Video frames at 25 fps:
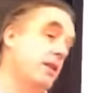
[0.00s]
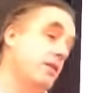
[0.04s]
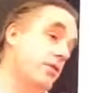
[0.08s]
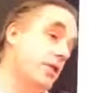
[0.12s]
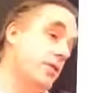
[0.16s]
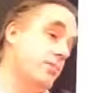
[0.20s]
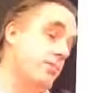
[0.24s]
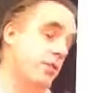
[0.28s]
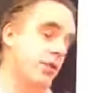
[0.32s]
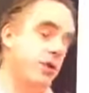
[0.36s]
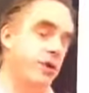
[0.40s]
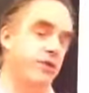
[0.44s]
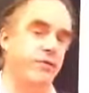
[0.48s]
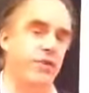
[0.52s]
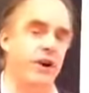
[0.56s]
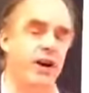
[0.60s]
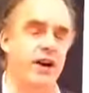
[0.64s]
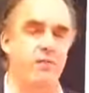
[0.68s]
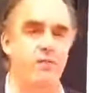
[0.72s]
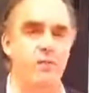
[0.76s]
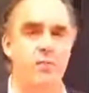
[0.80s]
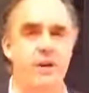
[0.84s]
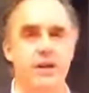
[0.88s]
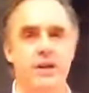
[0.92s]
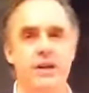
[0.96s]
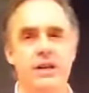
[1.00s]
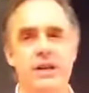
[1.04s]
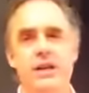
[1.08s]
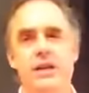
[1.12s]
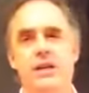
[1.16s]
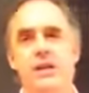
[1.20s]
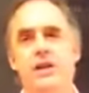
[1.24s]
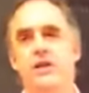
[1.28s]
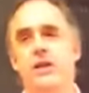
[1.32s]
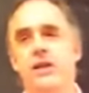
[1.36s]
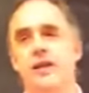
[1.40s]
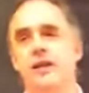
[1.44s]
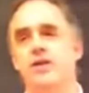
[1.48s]
3.5 billion
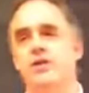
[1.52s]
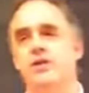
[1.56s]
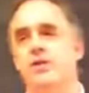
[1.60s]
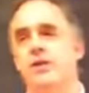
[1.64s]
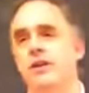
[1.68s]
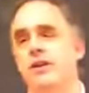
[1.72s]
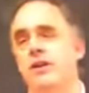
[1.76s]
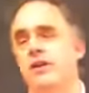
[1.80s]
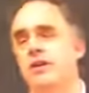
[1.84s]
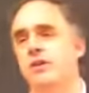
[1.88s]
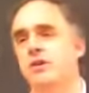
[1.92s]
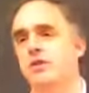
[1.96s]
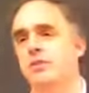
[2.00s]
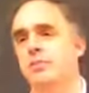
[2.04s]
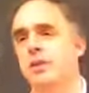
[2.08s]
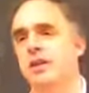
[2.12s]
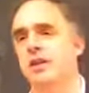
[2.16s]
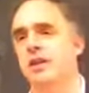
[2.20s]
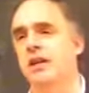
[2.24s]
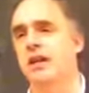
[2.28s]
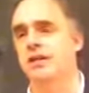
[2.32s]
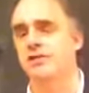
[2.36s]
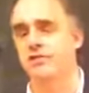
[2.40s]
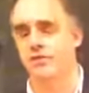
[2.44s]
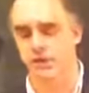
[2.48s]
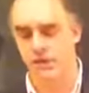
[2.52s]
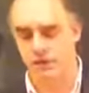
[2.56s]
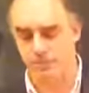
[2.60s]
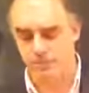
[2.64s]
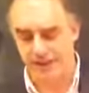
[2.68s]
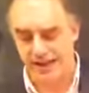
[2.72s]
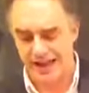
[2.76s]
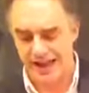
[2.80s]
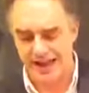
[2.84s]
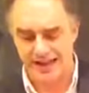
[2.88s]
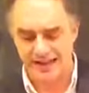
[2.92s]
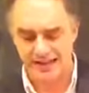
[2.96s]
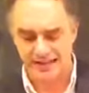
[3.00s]
year history that there's been life on the
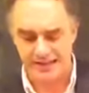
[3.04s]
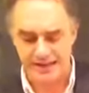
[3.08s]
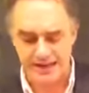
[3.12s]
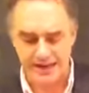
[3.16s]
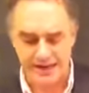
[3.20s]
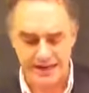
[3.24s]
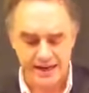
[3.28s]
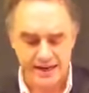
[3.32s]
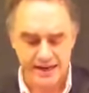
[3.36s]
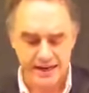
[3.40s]
planet.